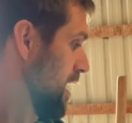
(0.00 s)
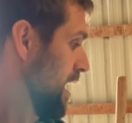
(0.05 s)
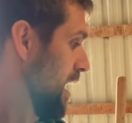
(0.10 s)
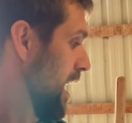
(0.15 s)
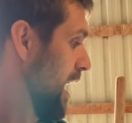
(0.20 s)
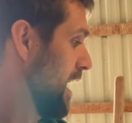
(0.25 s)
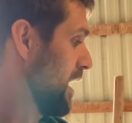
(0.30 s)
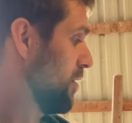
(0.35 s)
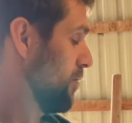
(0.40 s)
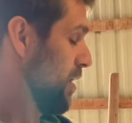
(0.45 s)

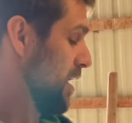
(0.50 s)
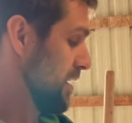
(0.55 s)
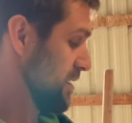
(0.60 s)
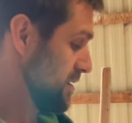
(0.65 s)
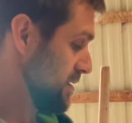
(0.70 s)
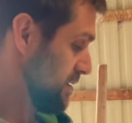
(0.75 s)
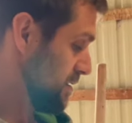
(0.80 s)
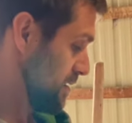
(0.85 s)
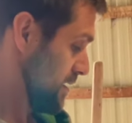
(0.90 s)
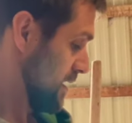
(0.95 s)

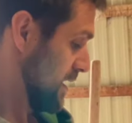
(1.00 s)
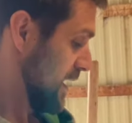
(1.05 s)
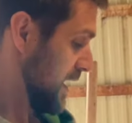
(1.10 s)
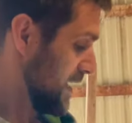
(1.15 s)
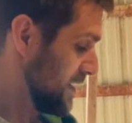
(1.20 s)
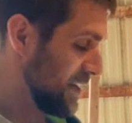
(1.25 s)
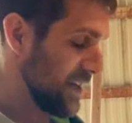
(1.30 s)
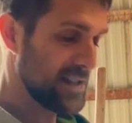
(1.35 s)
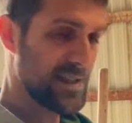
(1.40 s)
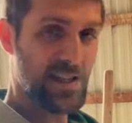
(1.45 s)
Anyways, it
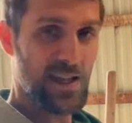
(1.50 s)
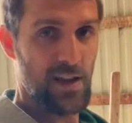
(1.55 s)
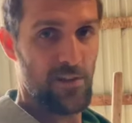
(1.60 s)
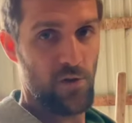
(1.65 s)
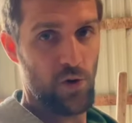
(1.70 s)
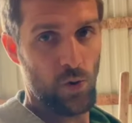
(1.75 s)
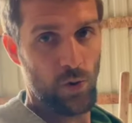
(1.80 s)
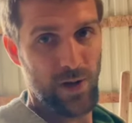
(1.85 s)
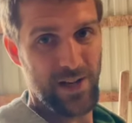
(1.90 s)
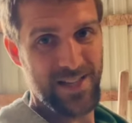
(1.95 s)
doesn't give
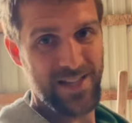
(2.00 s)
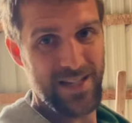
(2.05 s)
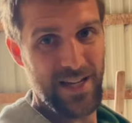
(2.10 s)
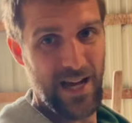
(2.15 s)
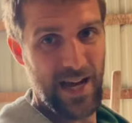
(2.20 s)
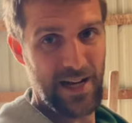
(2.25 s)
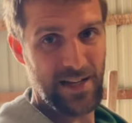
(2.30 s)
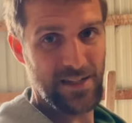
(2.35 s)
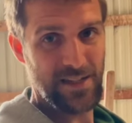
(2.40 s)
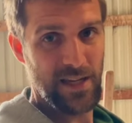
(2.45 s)
you
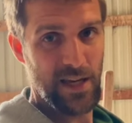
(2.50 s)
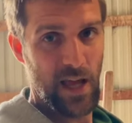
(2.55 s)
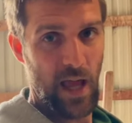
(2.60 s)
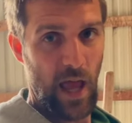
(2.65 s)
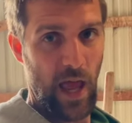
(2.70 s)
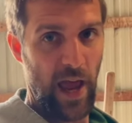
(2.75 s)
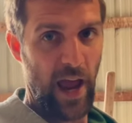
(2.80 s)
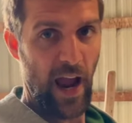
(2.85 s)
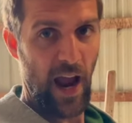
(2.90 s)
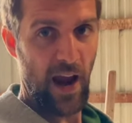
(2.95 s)
exact
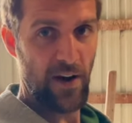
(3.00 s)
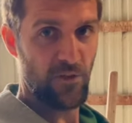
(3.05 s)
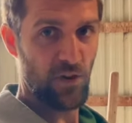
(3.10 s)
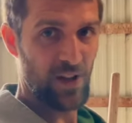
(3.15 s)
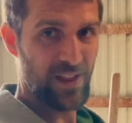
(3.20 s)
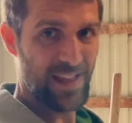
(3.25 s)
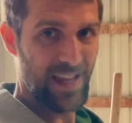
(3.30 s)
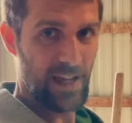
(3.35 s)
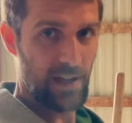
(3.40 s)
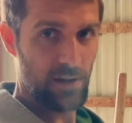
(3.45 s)

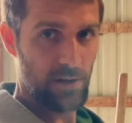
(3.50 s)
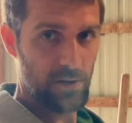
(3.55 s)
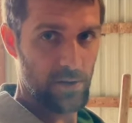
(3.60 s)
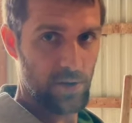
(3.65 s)
everything.